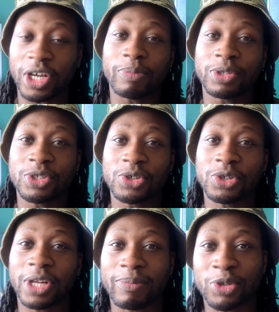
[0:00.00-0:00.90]
happen to
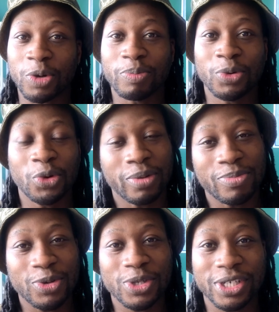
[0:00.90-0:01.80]
your laptop or
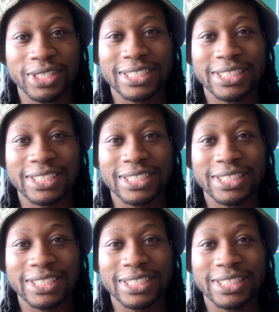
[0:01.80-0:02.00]
computer.